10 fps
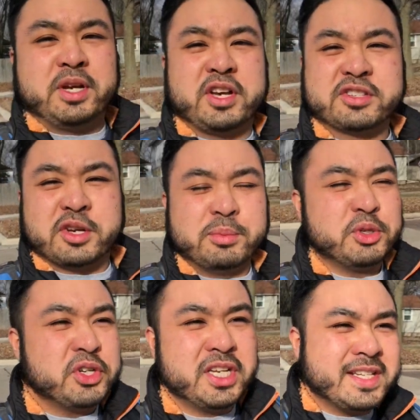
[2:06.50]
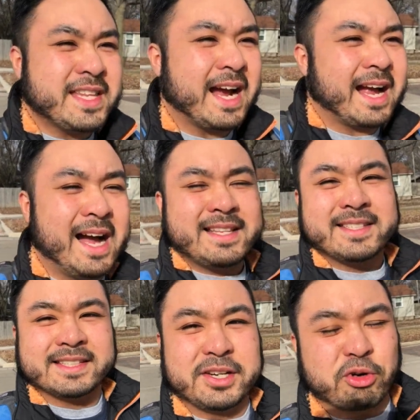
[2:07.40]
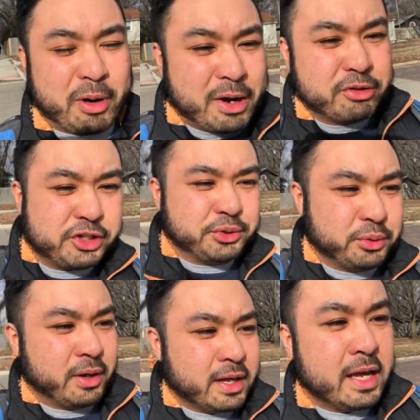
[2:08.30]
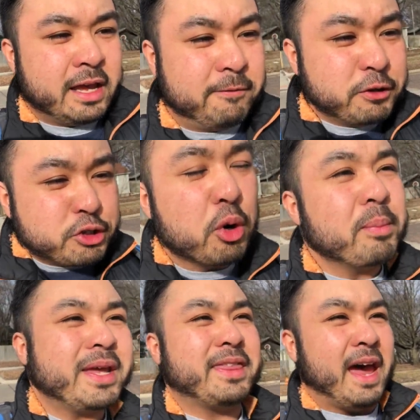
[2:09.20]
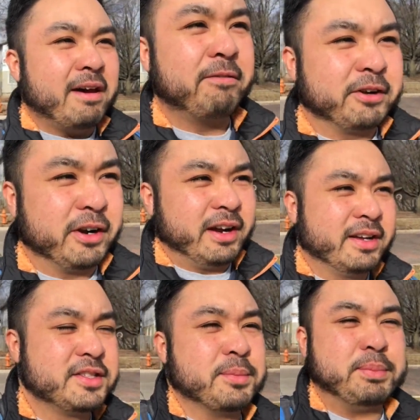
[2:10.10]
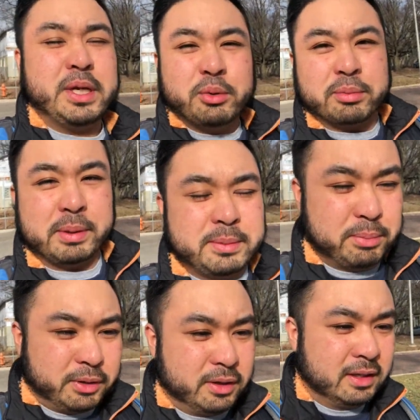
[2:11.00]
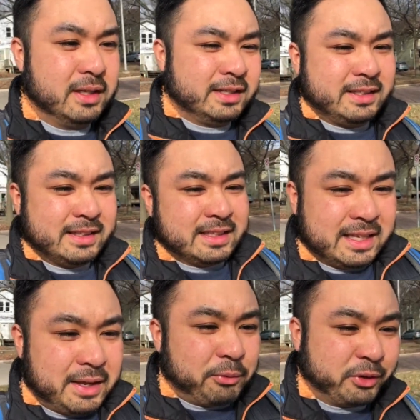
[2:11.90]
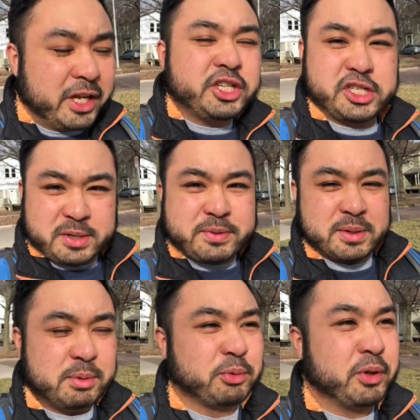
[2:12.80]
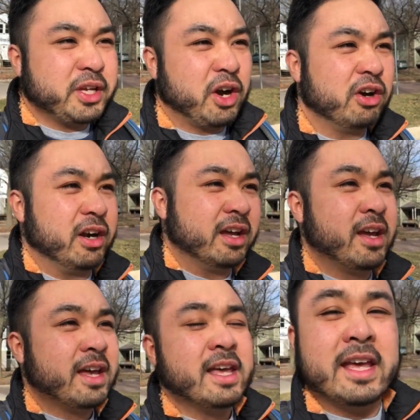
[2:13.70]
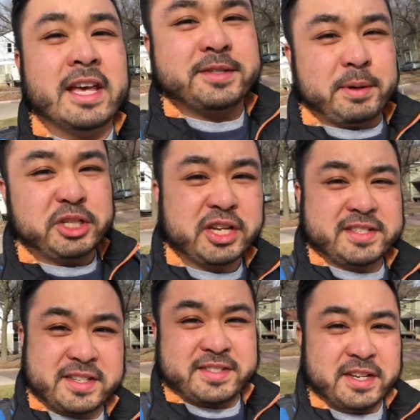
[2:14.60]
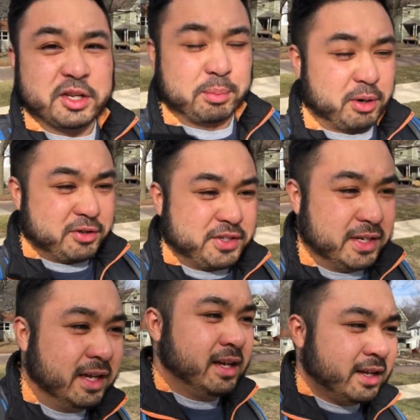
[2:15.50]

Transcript: Because community is not constantly around you, if you don't make the effort to be with people, relationships can be really hard, especially as a single person.